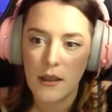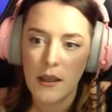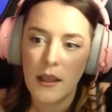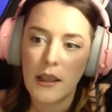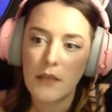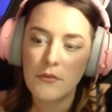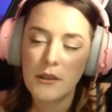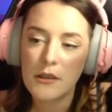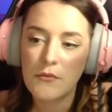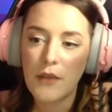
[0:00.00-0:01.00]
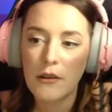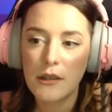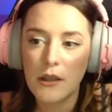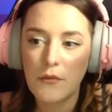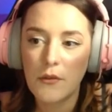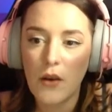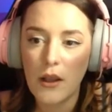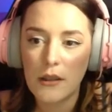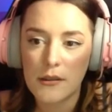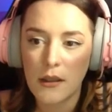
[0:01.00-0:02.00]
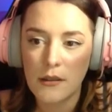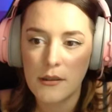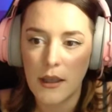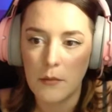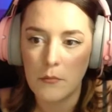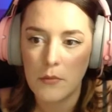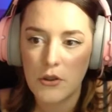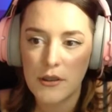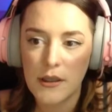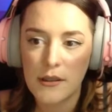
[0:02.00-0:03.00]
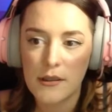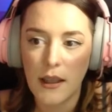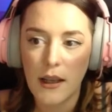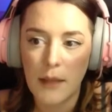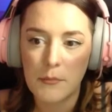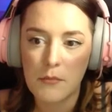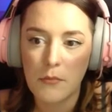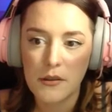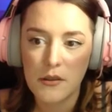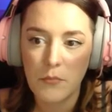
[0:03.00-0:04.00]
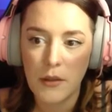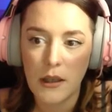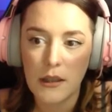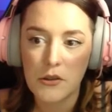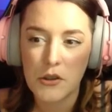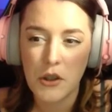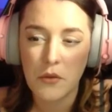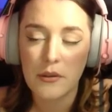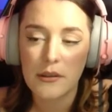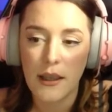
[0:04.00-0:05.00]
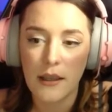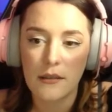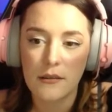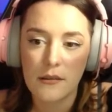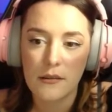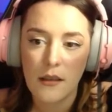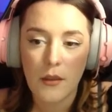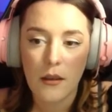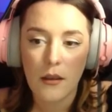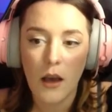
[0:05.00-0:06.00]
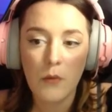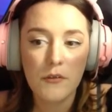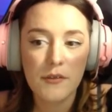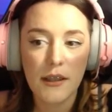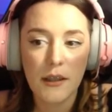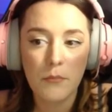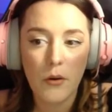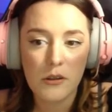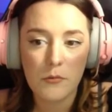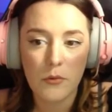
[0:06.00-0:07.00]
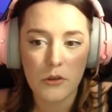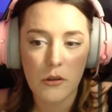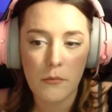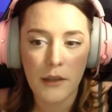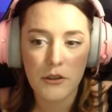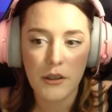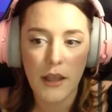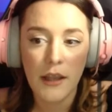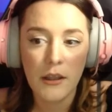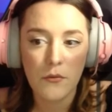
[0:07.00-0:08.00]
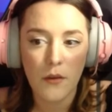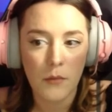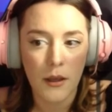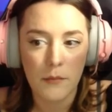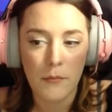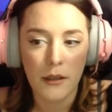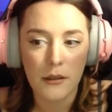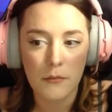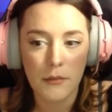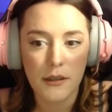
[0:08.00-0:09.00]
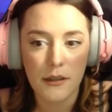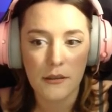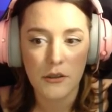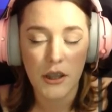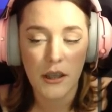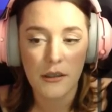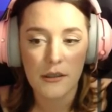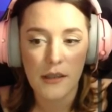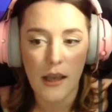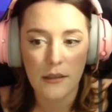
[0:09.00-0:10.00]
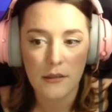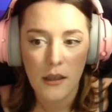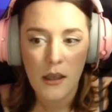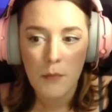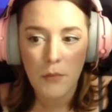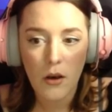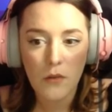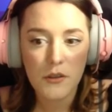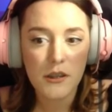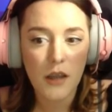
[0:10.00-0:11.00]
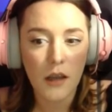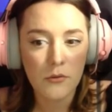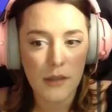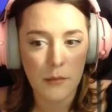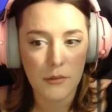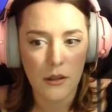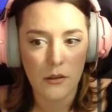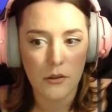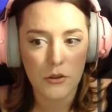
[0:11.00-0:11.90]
Given the severity of the violence done to him, Jasinski claims it must have been at least 2 assailants. I would have said it impossible to imagine any of our men committing such a heinous act, but after the tunnel sabotage, I